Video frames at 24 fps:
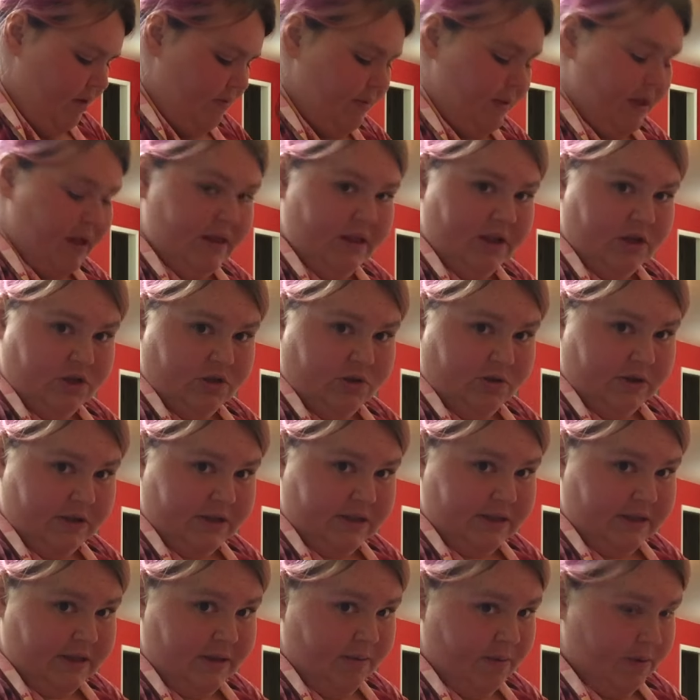Not that you can
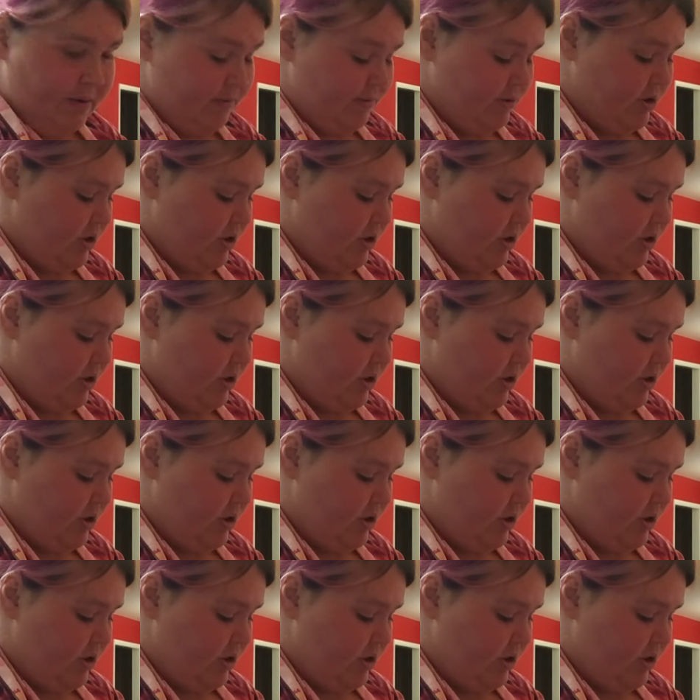see what I'm